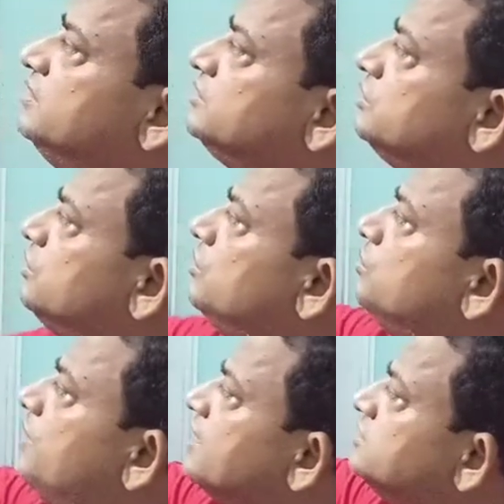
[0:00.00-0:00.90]

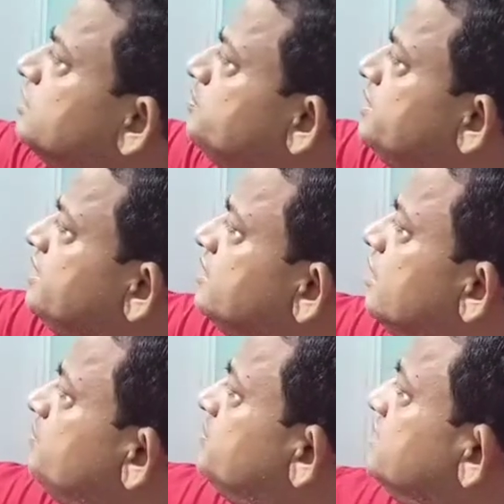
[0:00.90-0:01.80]
So what is the meaning
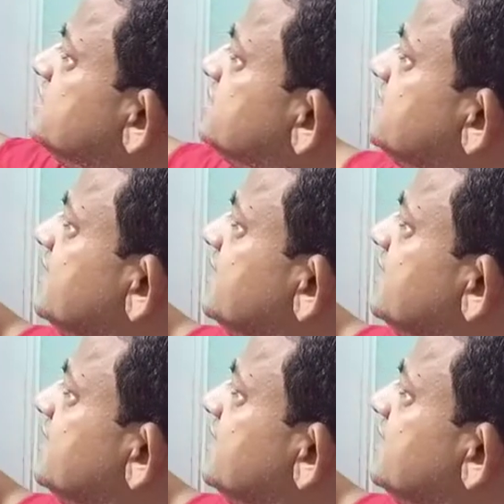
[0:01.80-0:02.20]
of this